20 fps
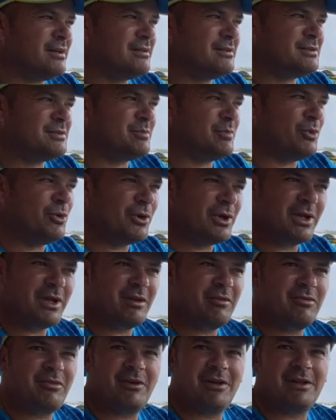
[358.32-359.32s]
This morning
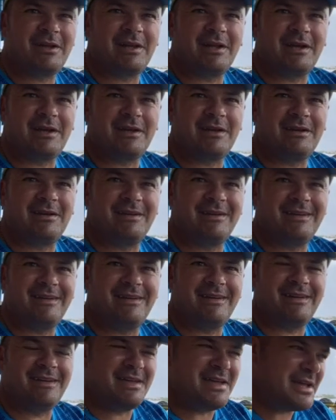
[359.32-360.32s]
it felt like
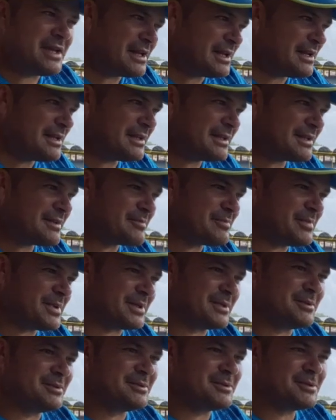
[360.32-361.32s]
England, but
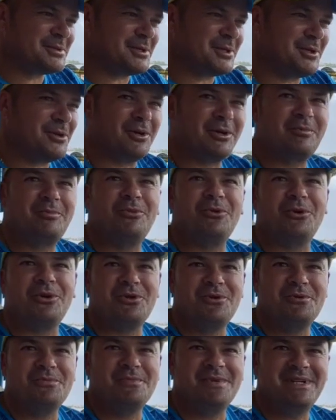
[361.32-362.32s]
a lot more
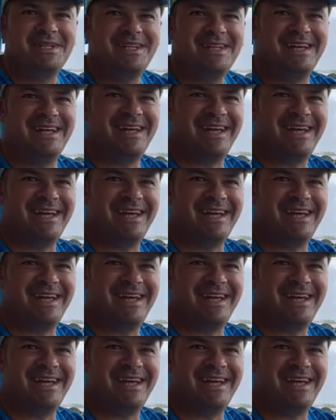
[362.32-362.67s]
humid.